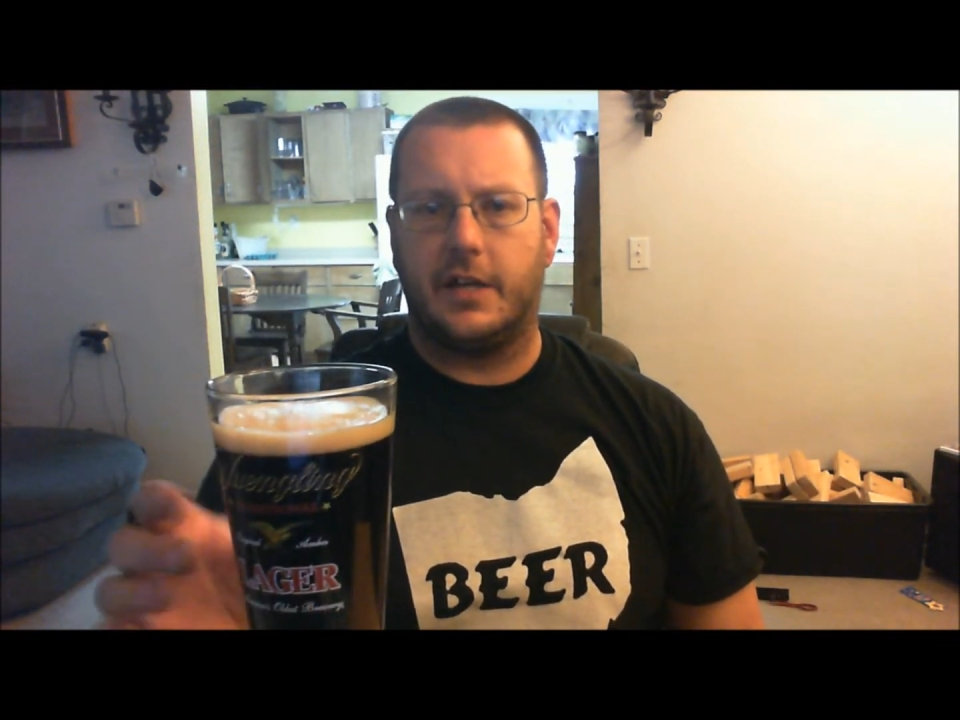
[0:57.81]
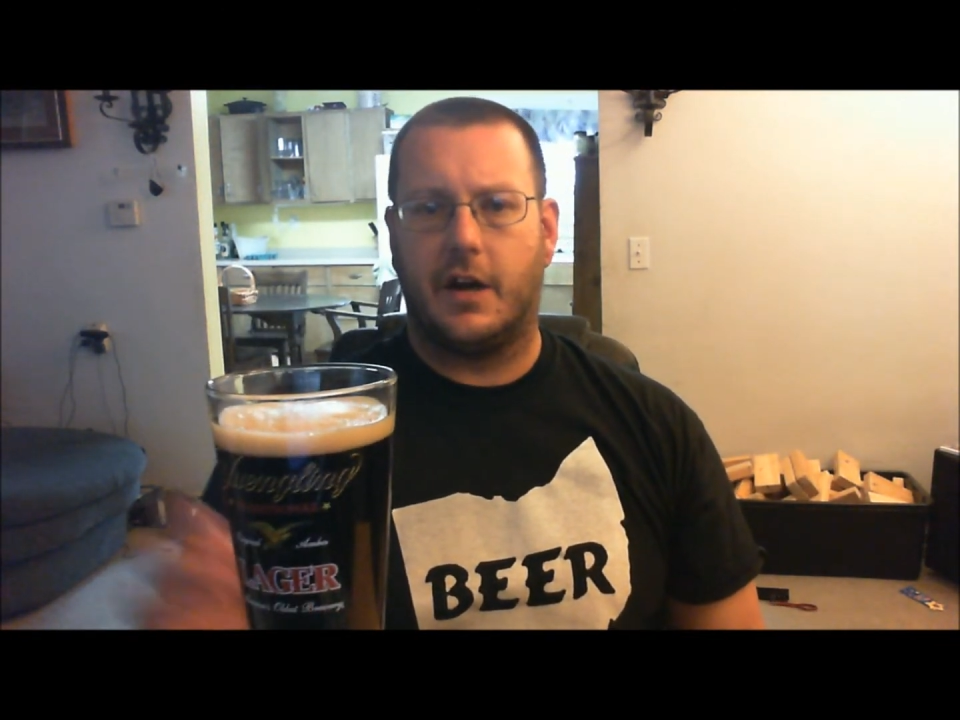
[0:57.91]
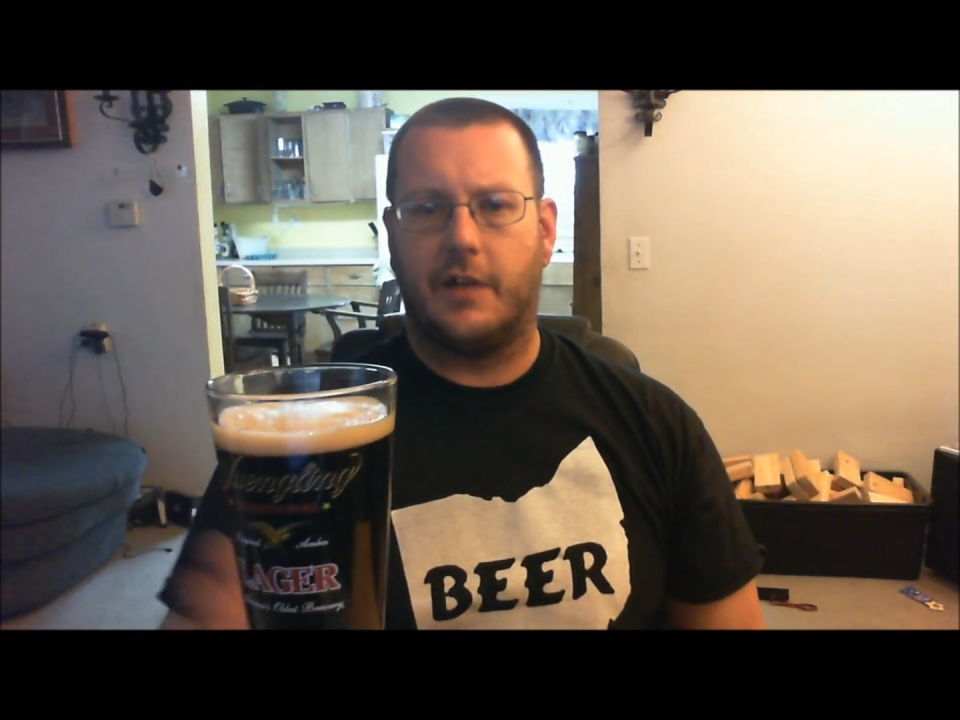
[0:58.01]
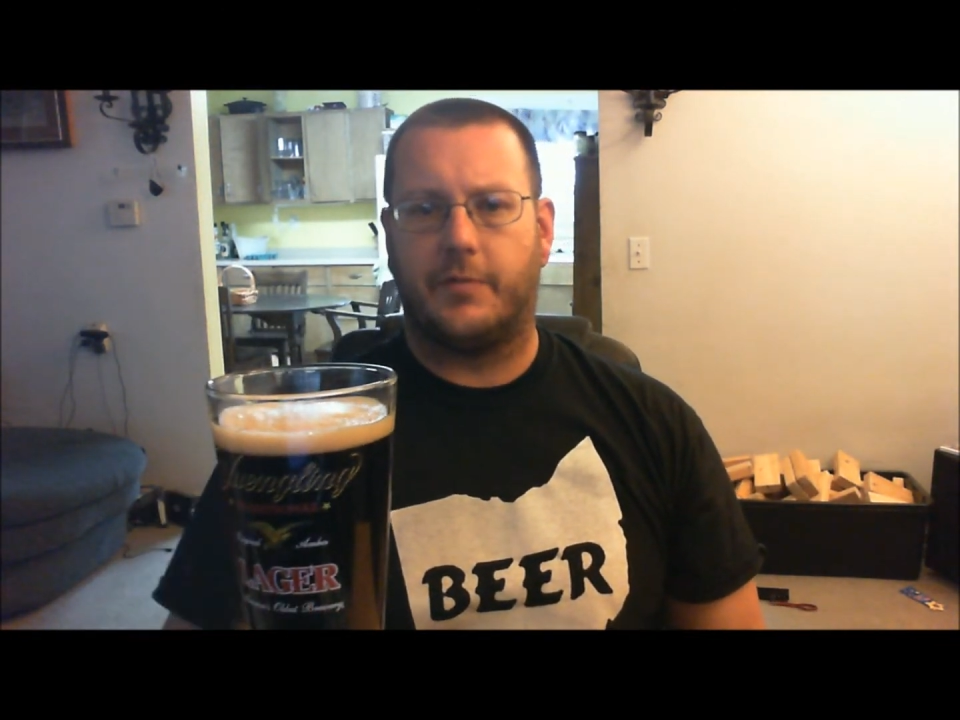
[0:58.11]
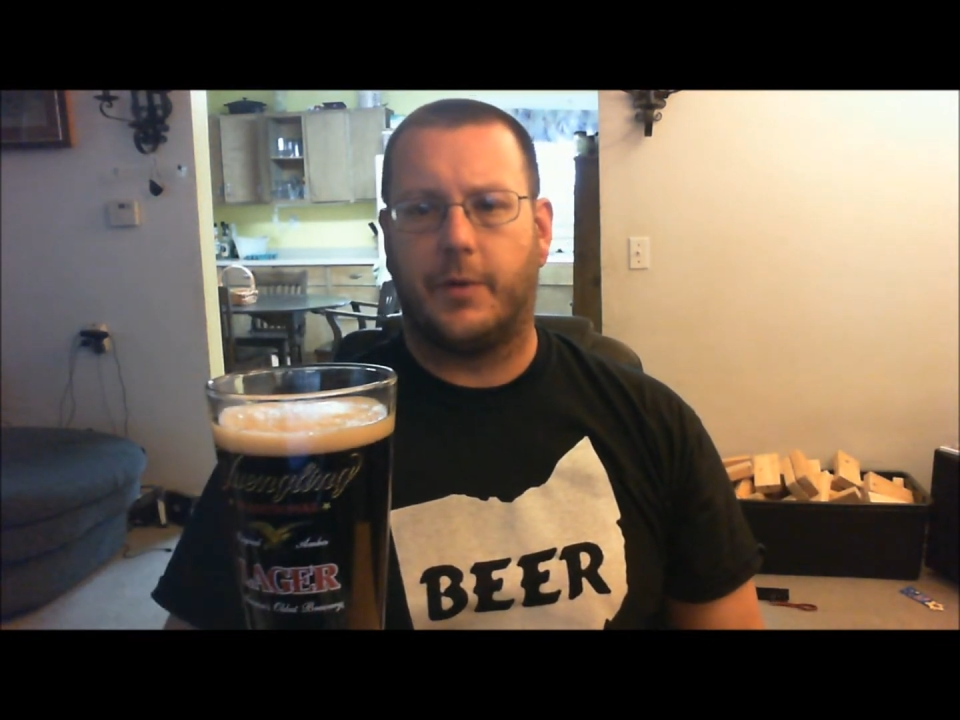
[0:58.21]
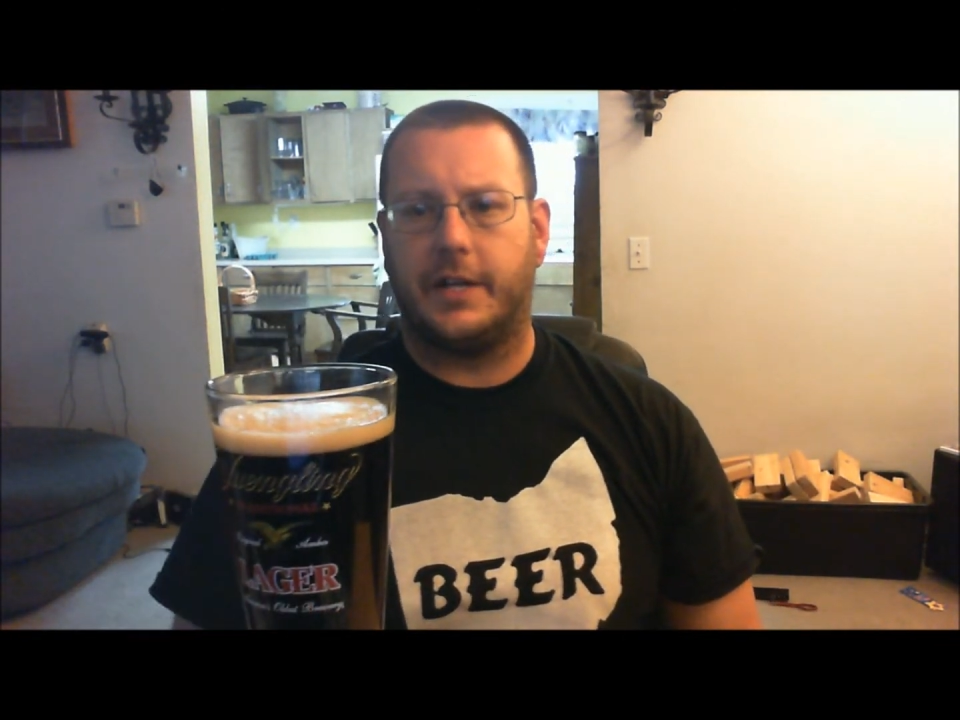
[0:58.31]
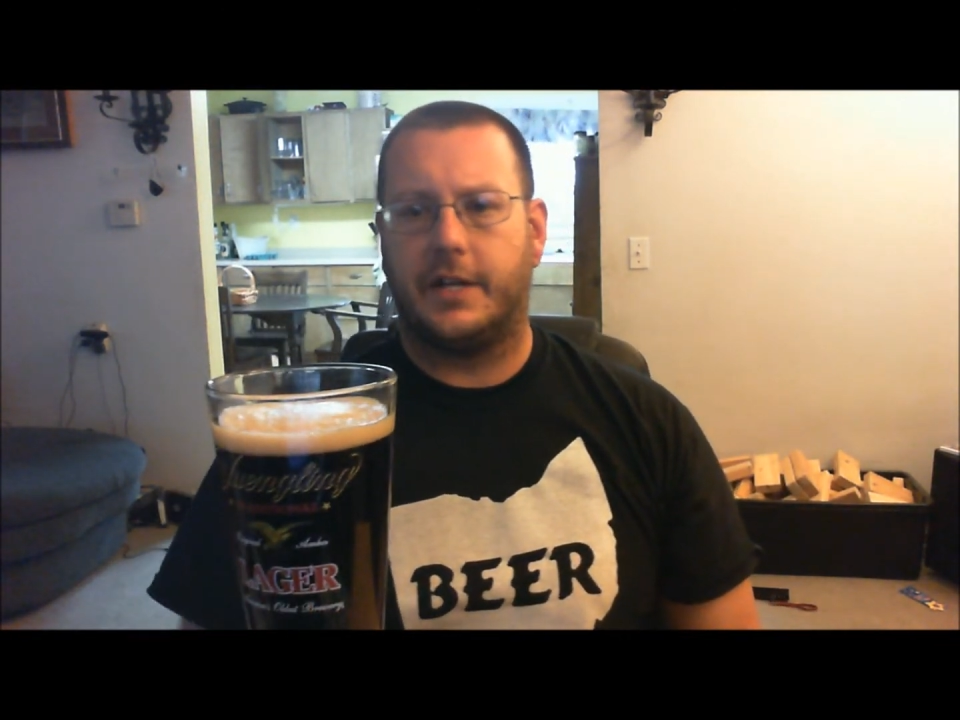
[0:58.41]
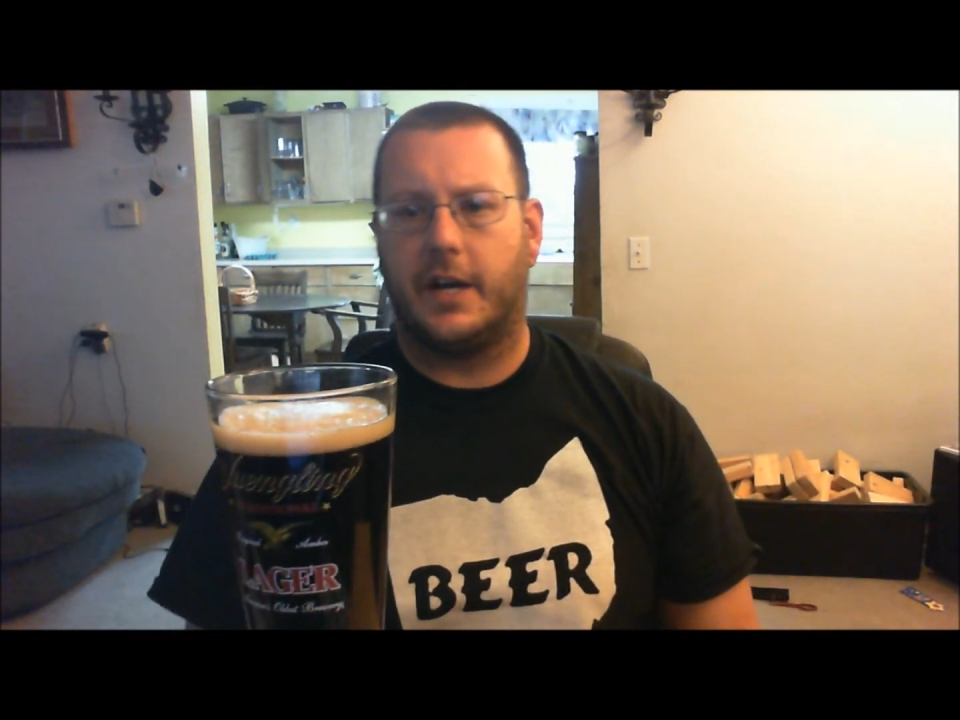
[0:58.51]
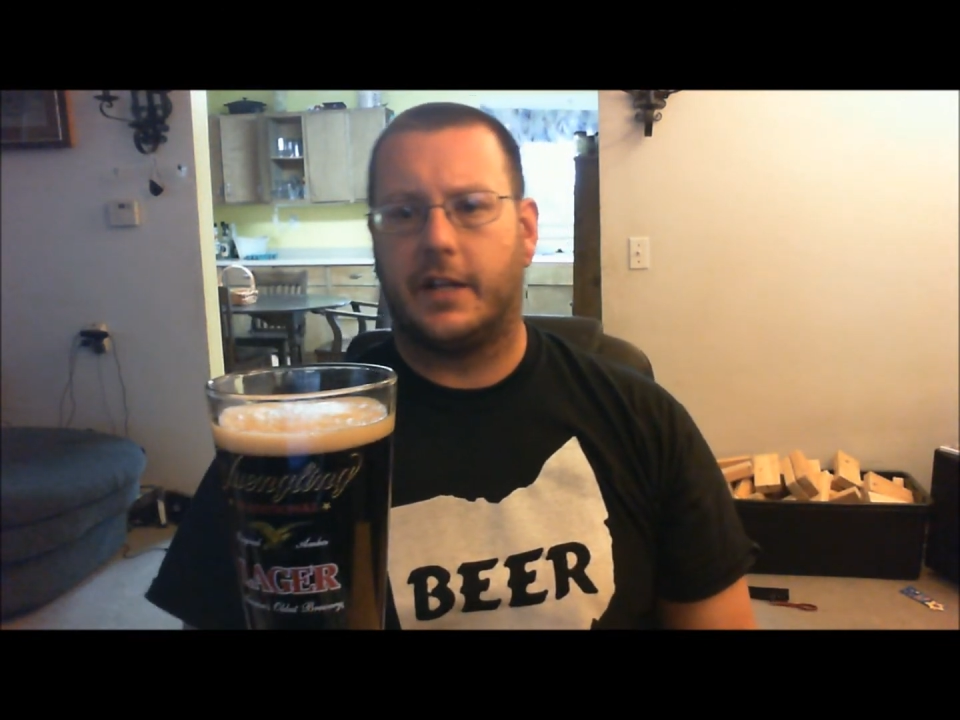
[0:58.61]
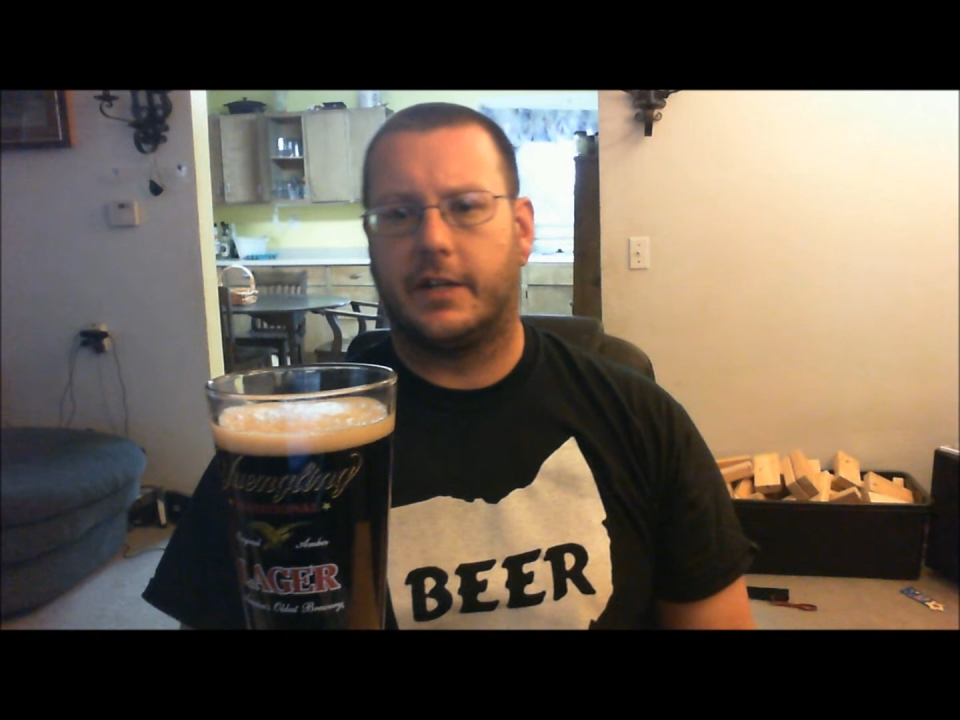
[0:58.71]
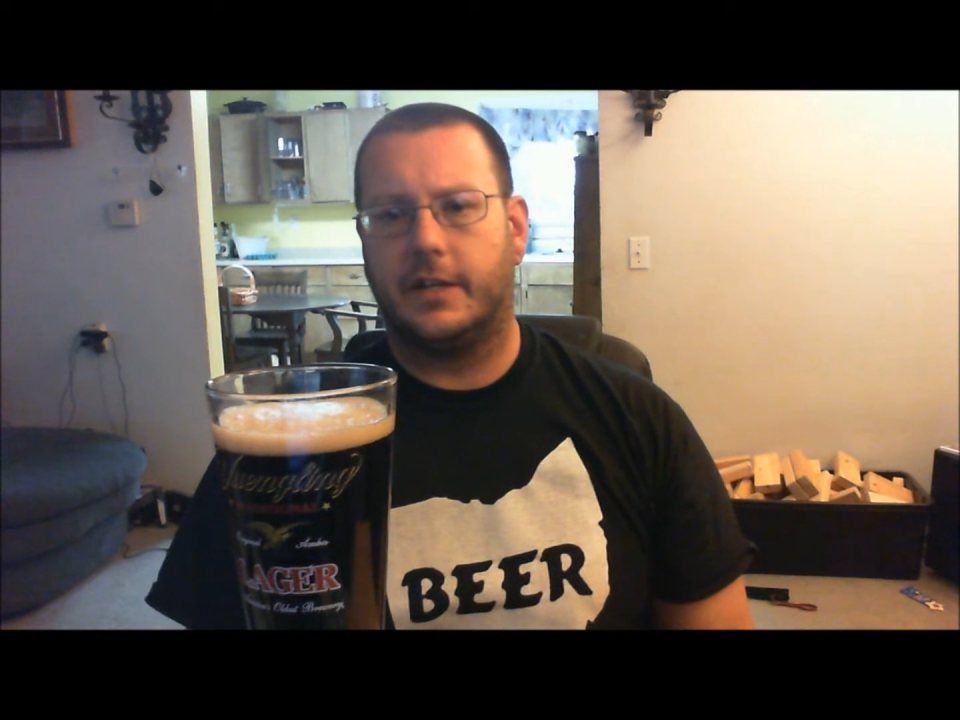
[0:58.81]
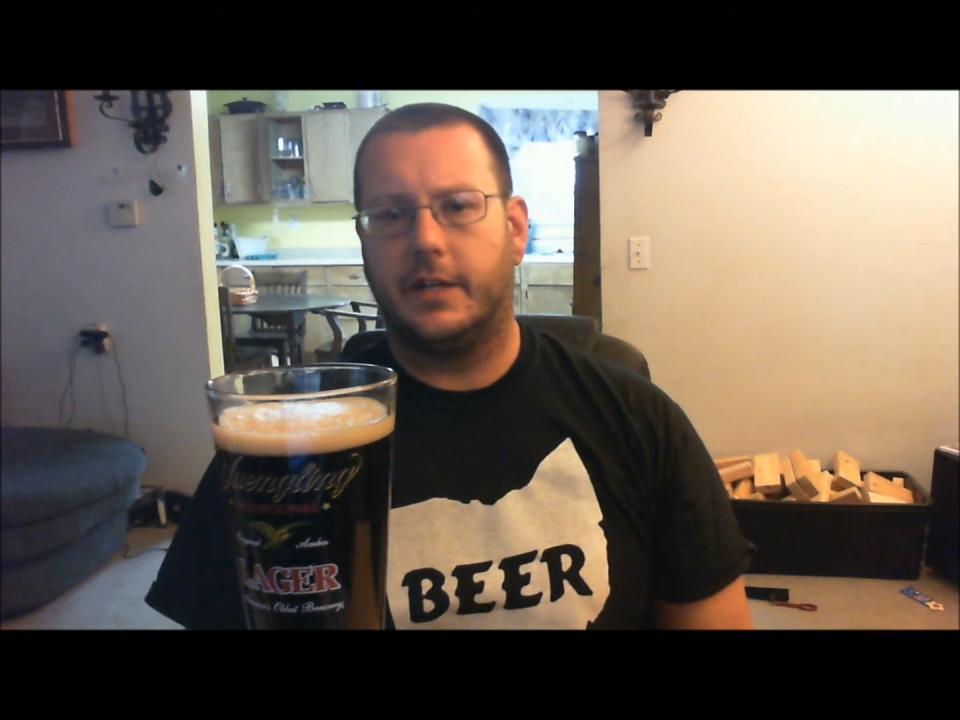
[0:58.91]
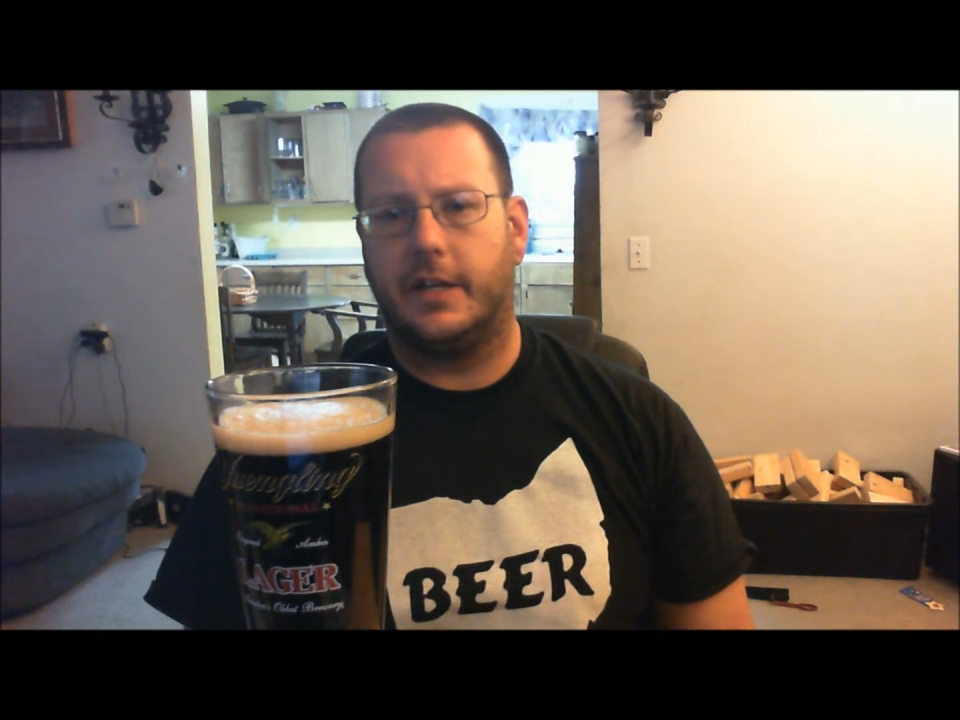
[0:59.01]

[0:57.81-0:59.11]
off-white color.